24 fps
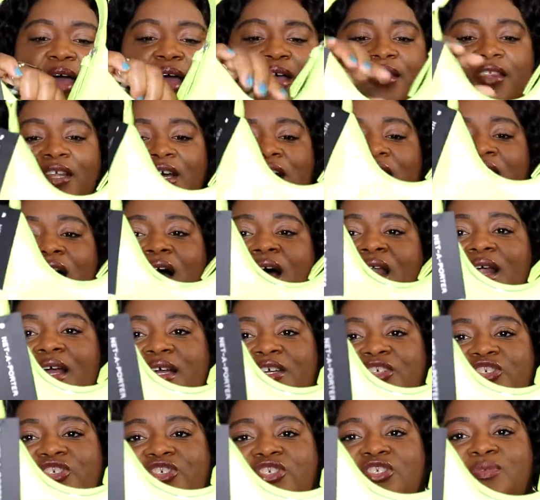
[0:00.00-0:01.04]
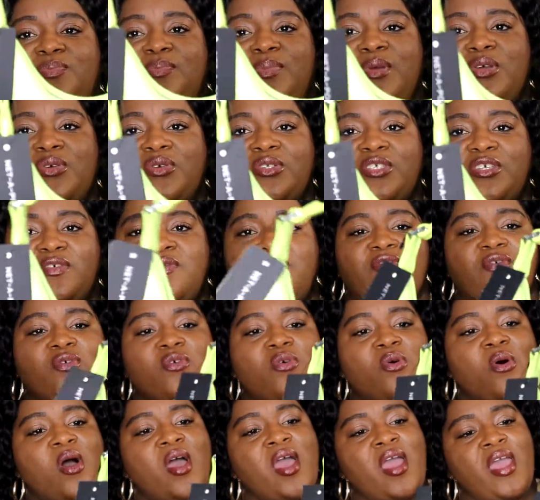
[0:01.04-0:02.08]
and the colour is just
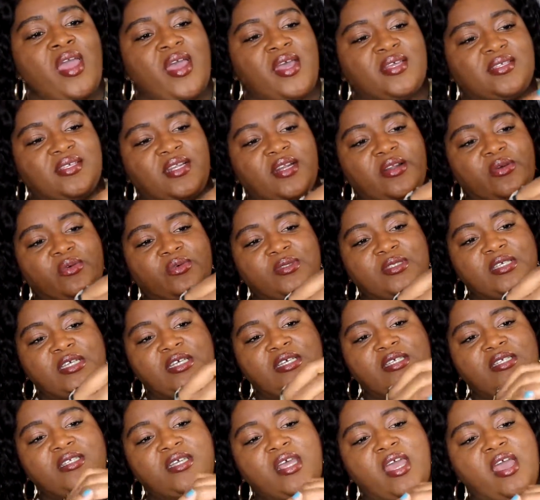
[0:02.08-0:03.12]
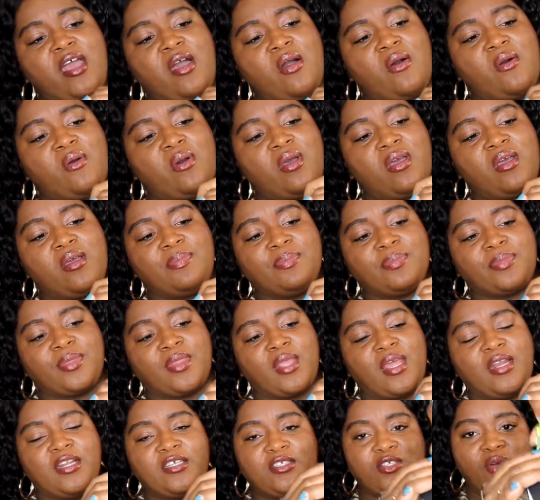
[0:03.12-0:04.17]
beautiful. It has a little detail, um,
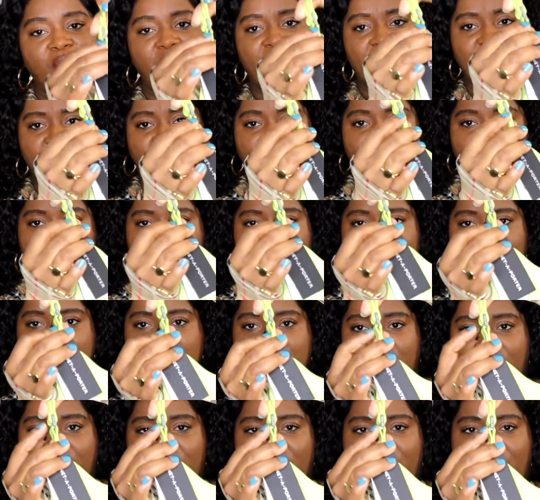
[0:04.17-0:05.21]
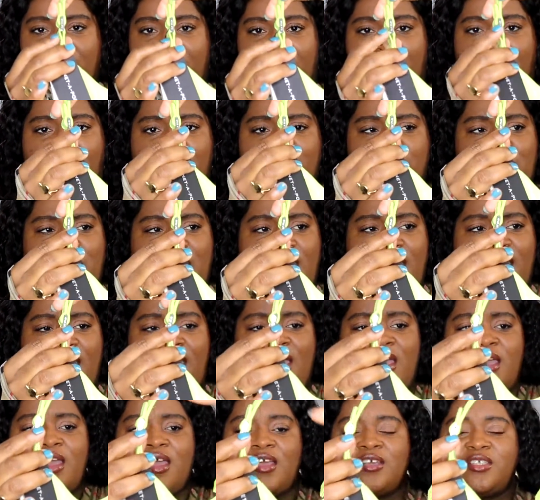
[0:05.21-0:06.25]
little metal detail here,
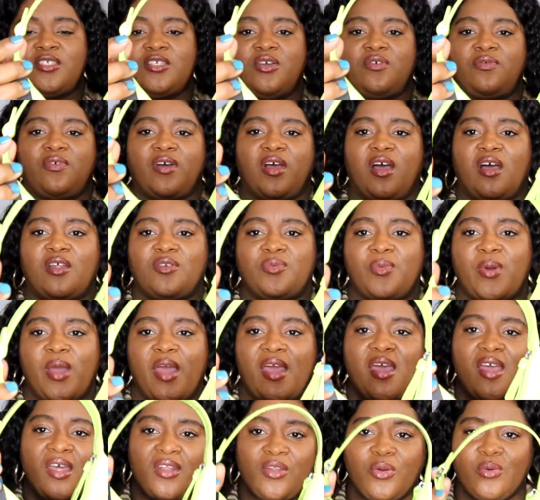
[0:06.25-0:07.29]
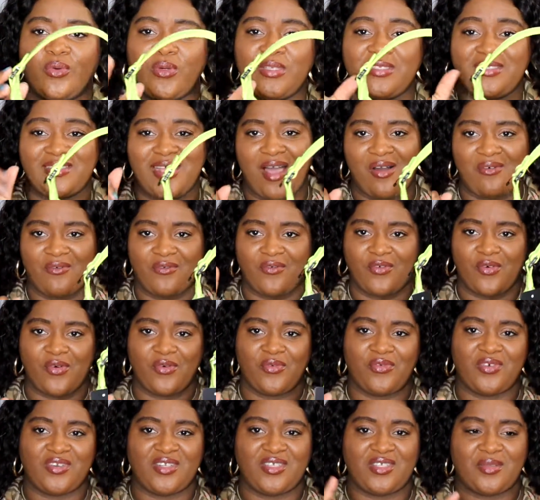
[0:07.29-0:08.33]
hardware, silver hardware. The only
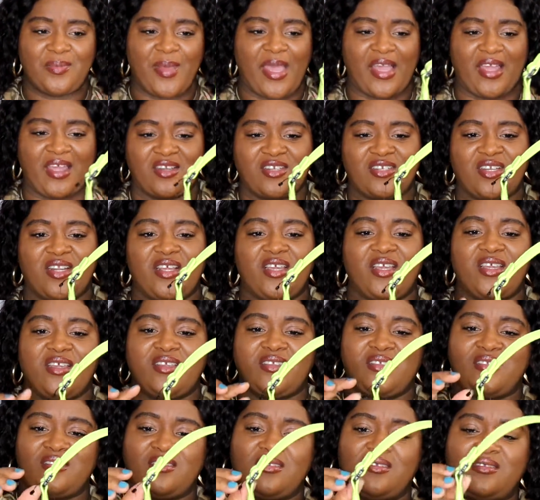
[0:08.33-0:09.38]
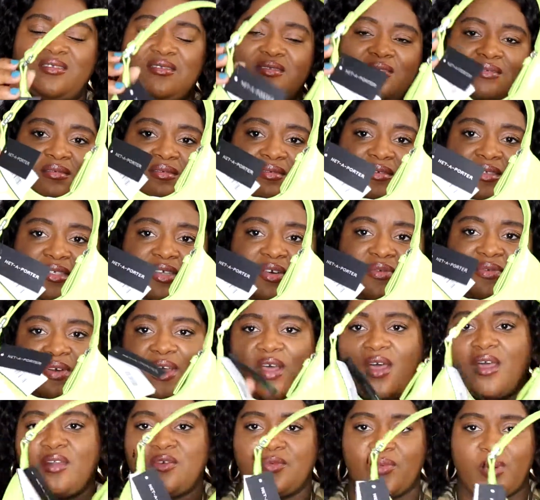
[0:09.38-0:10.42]
downfall for this bag actually is silver
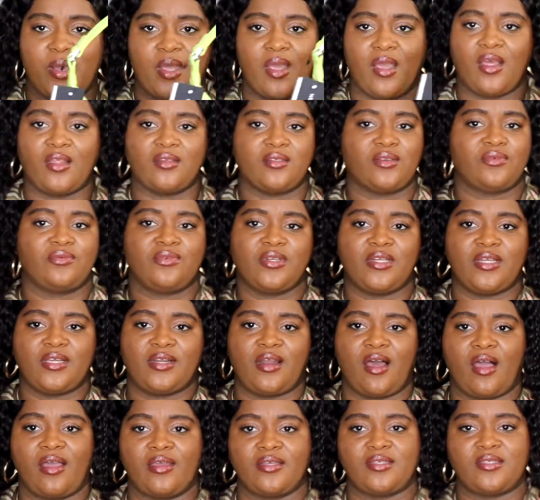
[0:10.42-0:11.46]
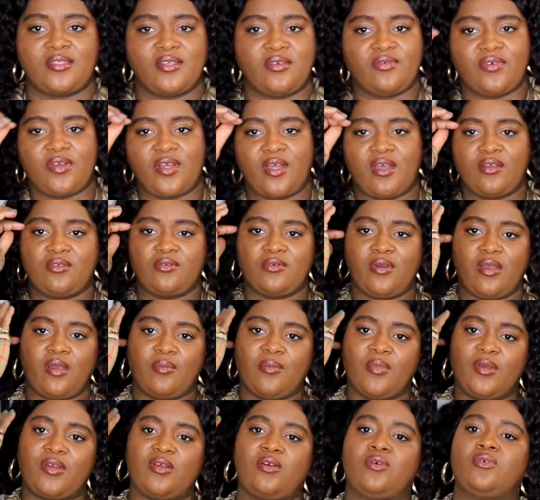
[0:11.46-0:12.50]
hardware. I don't really like silver hardware.
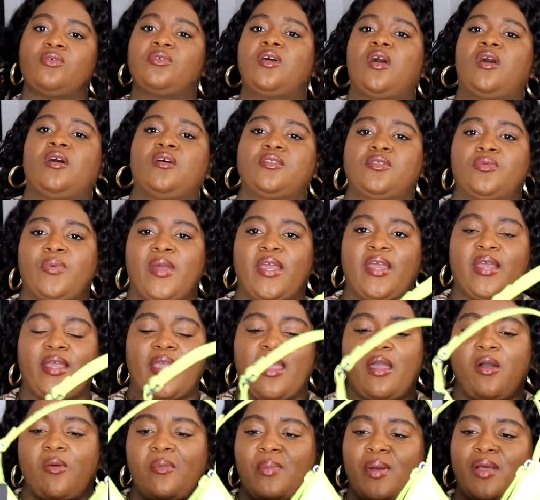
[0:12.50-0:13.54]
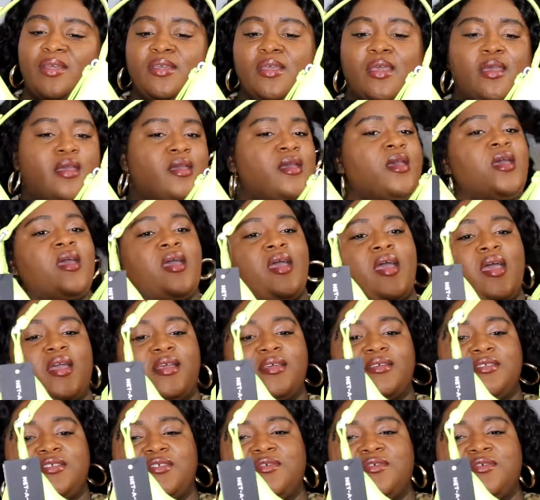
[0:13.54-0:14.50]
I'm a gold hardware girl, but yeah, I can